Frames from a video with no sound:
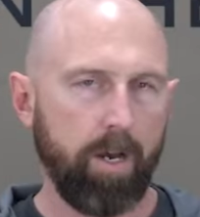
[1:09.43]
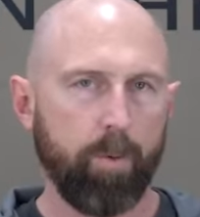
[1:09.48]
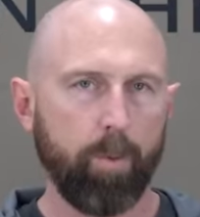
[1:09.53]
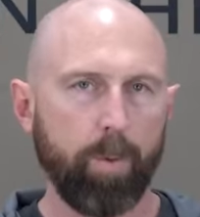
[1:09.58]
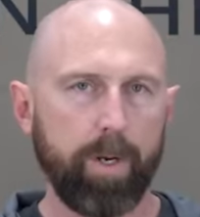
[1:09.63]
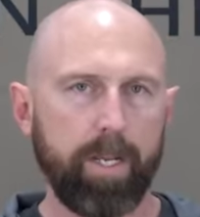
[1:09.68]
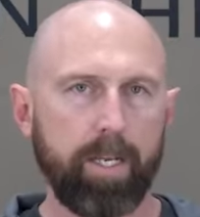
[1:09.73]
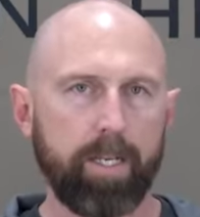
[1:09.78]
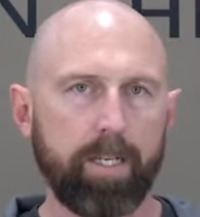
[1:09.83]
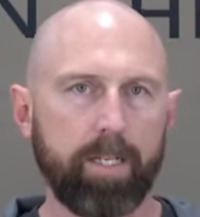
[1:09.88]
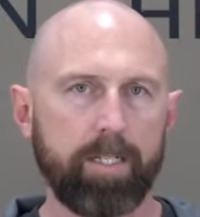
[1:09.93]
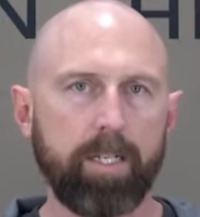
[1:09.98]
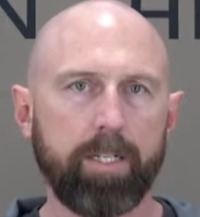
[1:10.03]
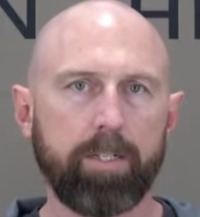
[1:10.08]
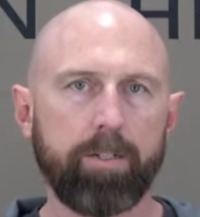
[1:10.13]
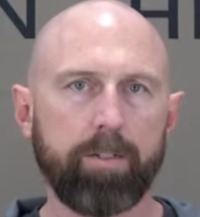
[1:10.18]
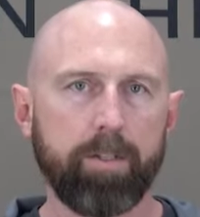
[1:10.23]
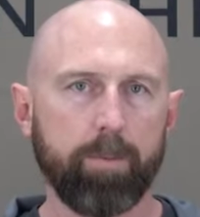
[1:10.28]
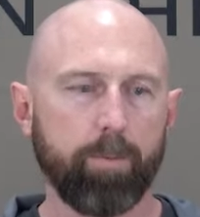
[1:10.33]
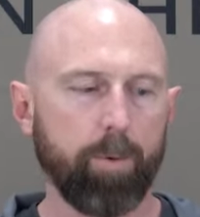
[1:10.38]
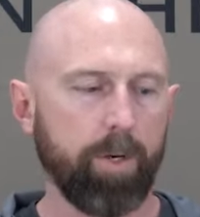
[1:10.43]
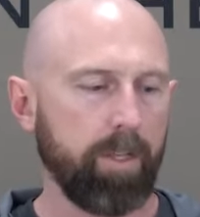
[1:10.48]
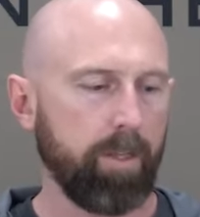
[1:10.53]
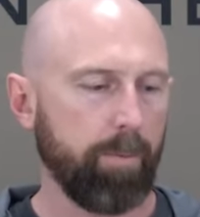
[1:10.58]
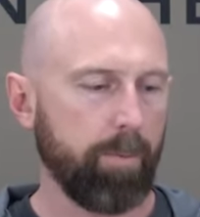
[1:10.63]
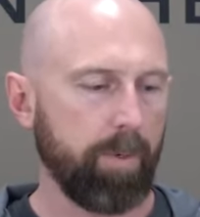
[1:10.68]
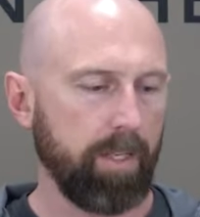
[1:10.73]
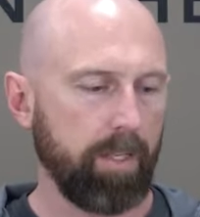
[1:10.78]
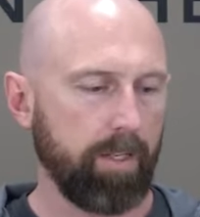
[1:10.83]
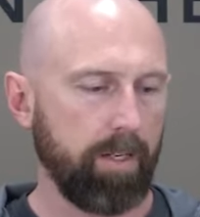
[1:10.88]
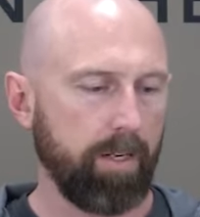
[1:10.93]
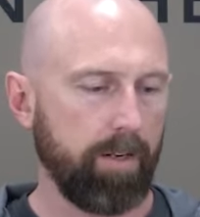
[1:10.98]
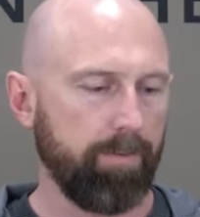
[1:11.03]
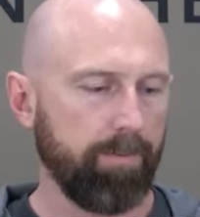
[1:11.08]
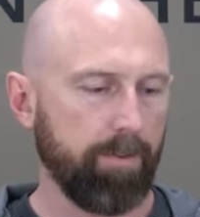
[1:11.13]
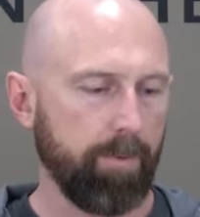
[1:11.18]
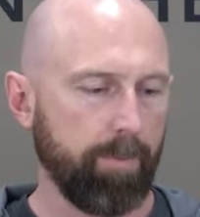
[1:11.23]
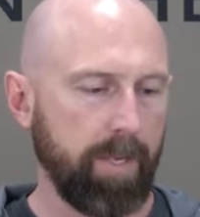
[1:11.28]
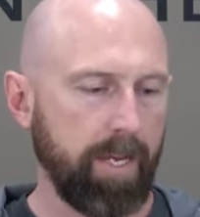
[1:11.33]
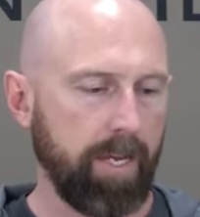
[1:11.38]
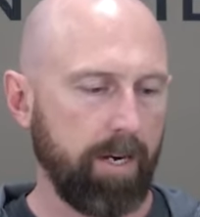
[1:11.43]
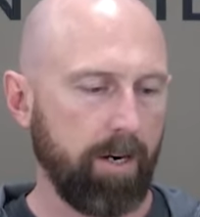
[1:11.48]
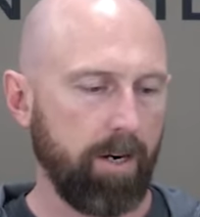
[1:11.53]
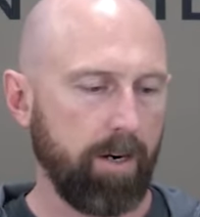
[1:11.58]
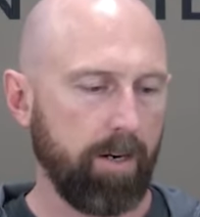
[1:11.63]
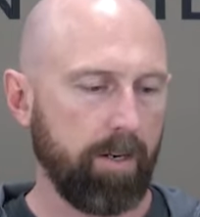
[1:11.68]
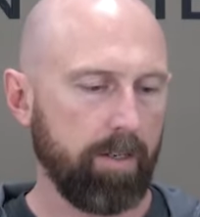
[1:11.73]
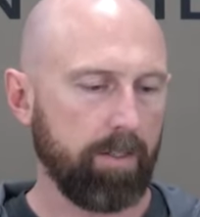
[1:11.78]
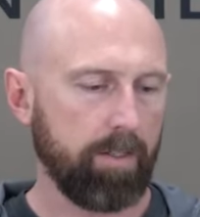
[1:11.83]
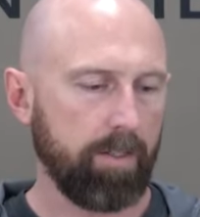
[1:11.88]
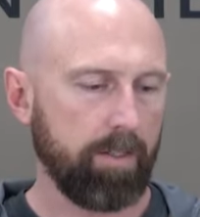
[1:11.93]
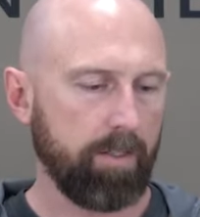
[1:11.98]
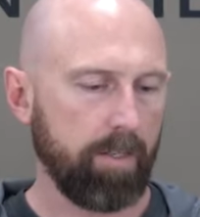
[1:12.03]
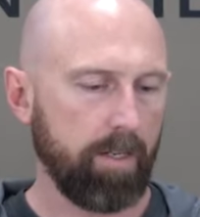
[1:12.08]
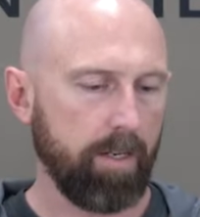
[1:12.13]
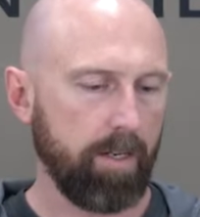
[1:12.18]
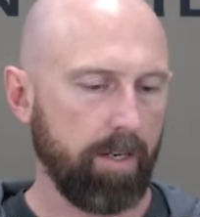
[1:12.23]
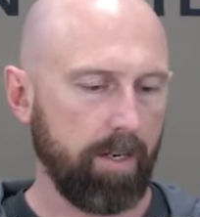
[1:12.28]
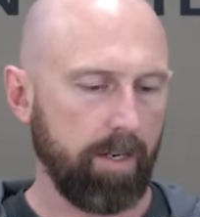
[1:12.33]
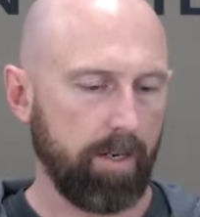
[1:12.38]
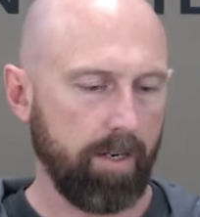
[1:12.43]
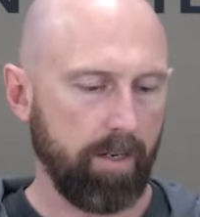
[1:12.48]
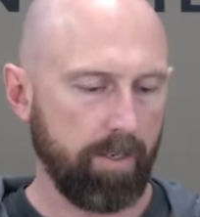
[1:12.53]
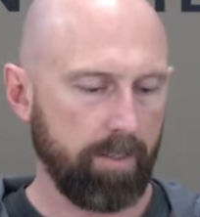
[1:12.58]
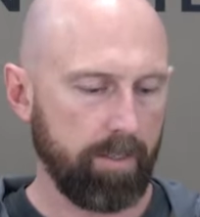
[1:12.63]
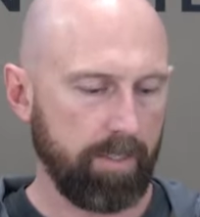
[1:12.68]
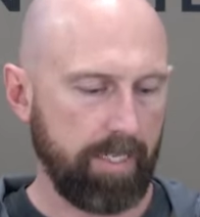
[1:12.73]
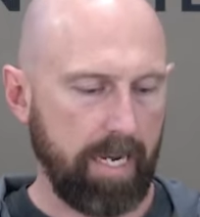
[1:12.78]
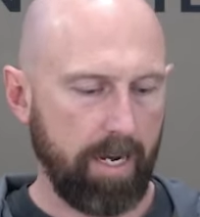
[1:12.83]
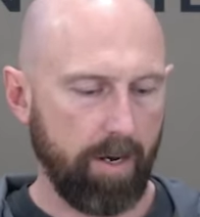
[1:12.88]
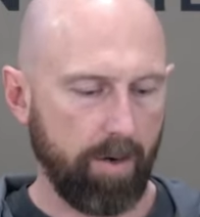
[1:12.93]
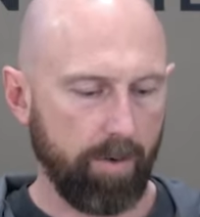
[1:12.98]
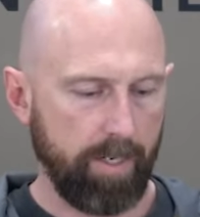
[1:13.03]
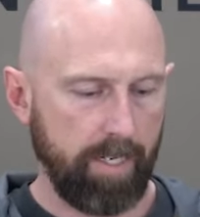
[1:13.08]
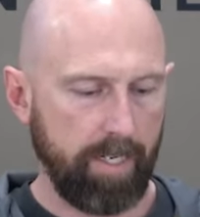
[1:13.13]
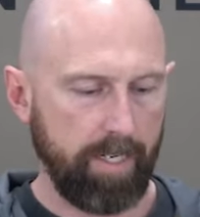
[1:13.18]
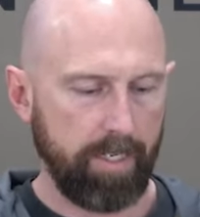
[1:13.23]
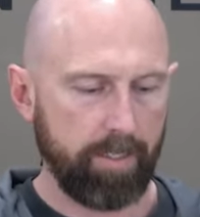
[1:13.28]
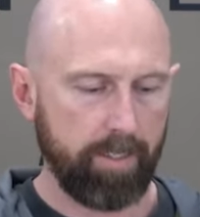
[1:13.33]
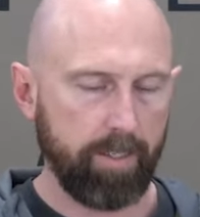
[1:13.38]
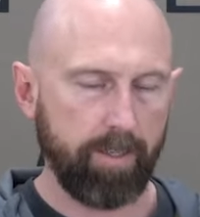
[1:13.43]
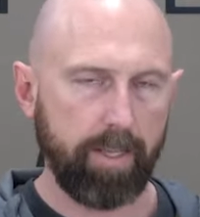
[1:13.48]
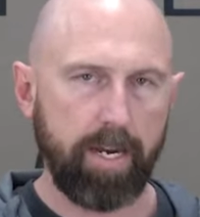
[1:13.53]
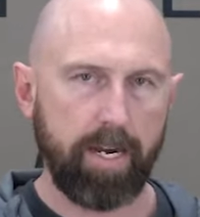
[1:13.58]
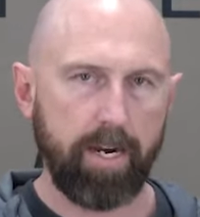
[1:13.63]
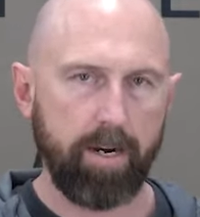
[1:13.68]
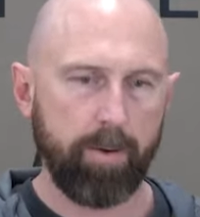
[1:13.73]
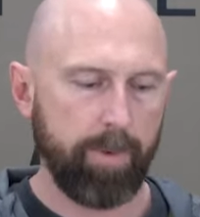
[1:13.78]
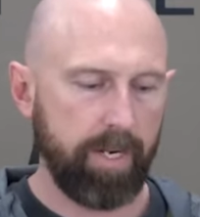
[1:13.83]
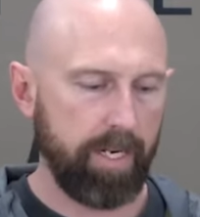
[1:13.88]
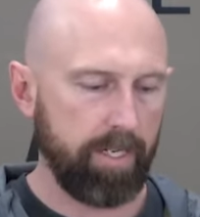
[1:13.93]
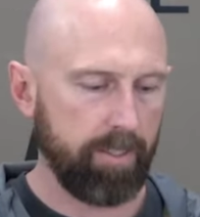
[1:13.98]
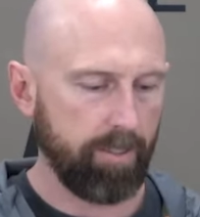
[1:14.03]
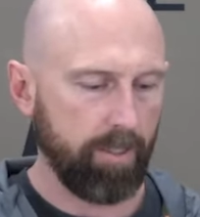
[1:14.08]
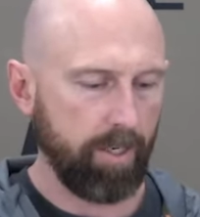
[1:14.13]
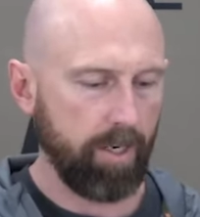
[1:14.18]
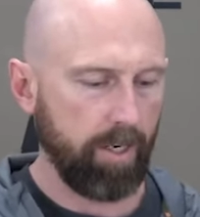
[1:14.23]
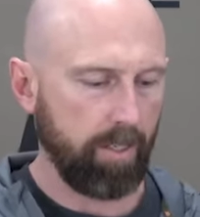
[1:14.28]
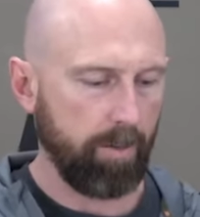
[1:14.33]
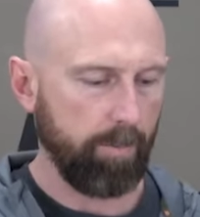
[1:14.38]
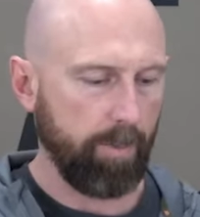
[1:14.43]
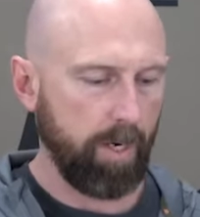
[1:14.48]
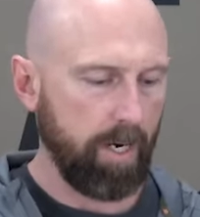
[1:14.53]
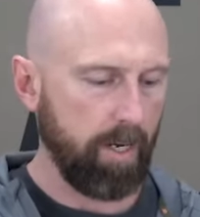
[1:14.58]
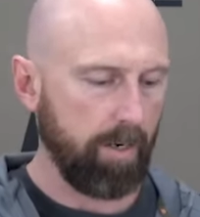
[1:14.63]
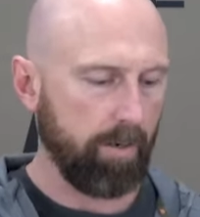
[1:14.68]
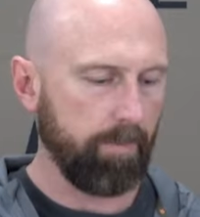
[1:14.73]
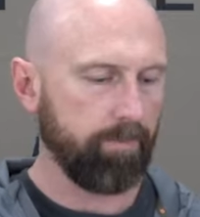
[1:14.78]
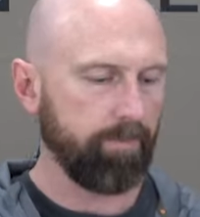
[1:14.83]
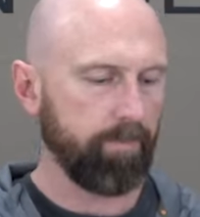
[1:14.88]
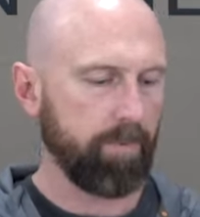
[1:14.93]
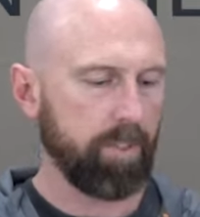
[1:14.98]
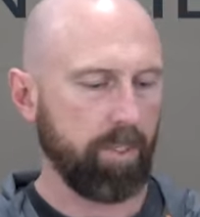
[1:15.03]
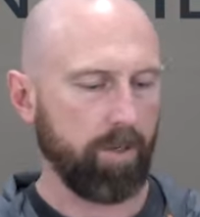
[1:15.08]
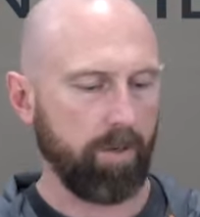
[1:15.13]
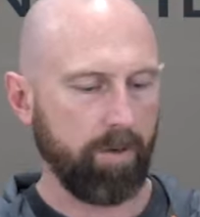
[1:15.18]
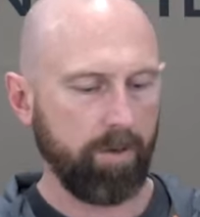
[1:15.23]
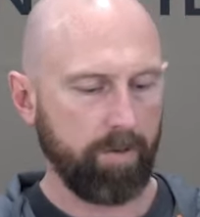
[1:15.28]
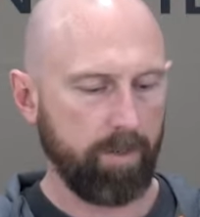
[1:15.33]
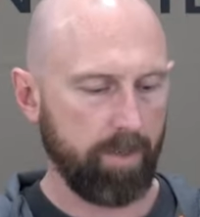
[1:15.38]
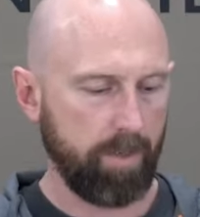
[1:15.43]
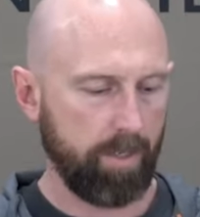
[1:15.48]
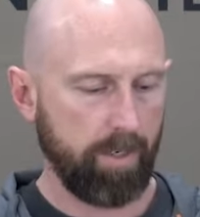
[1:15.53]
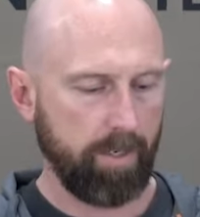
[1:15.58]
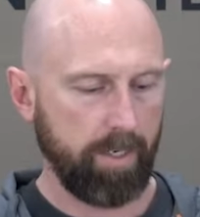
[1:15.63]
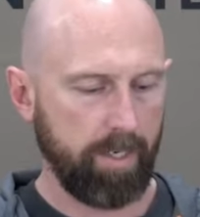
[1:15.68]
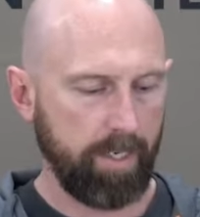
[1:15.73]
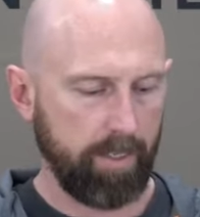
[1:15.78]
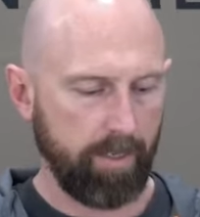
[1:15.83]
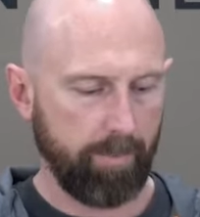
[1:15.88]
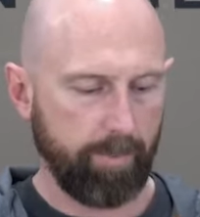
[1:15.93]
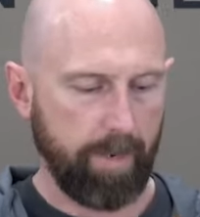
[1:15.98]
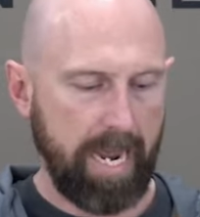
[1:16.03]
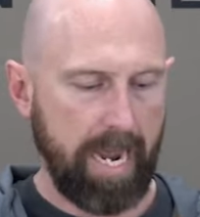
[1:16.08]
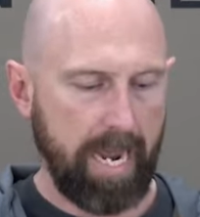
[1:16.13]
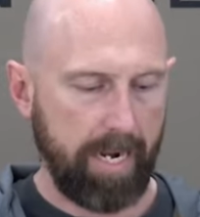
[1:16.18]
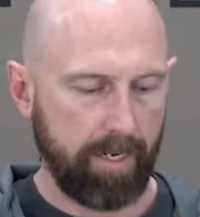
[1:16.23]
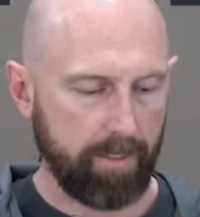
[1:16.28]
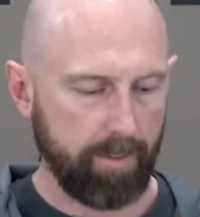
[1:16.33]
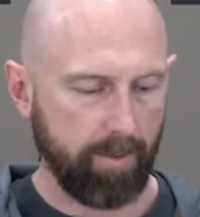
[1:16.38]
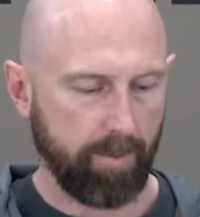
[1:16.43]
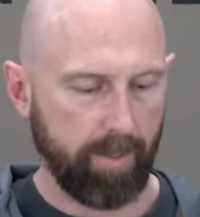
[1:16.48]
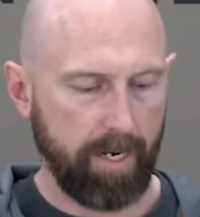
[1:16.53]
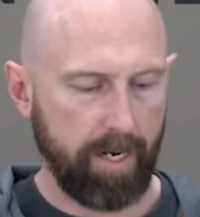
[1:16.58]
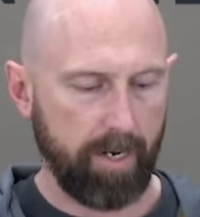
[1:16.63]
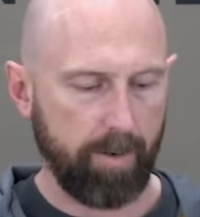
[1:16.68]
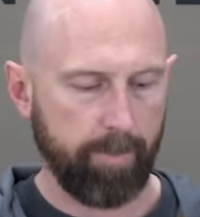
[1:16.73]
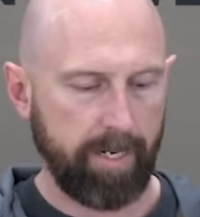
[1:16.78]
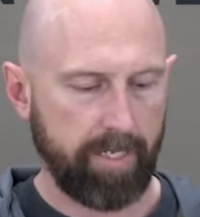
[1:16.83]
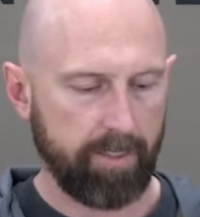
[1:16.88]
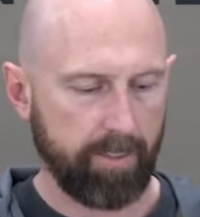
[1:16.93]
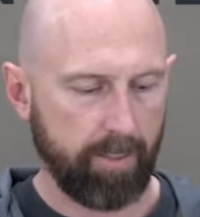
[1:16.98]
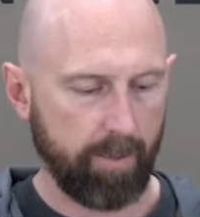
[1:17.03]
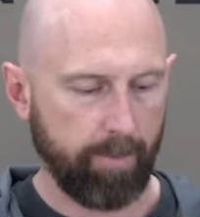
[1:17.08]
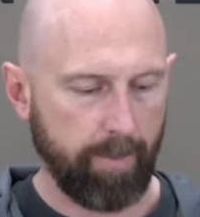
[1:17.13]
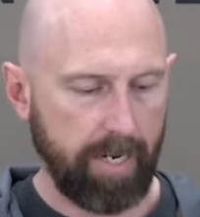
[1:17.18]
We continued the breathability from that harness down into the air mesh on the bottom, in the back. So the air mesh on the